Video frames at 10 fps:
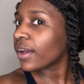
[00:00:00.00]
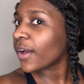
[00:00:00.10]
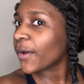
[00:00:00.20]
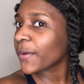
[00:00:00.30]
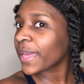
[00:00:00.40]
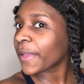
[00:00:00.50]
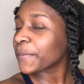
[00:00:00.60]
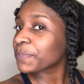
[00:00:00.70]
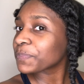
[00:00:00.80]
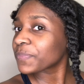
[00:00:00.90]

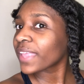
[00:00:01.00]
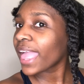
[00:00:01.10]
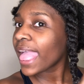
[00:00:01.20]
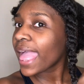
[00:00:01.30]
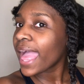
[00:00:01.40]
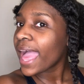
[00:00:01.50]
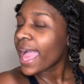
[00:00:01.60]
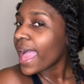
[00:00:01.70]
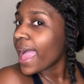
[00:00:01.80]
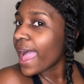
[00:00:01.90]
Okay,
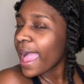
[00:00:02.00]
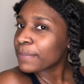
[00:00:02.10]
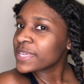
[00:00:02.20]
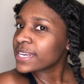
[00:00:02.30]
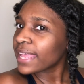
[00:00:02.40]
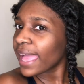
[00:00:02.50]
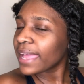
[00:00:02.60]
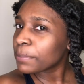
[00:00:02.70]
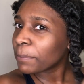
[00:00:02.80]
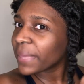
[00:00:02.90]
I'm
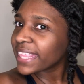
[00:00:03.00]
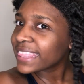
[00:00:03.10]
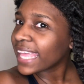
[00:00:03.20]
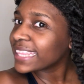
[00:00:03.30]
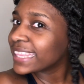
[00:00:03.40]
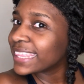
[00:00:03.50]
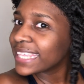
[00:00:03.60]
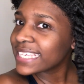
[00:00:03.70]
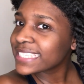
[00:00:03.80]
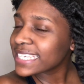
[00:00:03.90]
gonna admit that
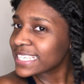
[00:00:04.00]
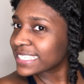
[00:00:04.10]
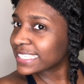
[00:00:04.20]
this is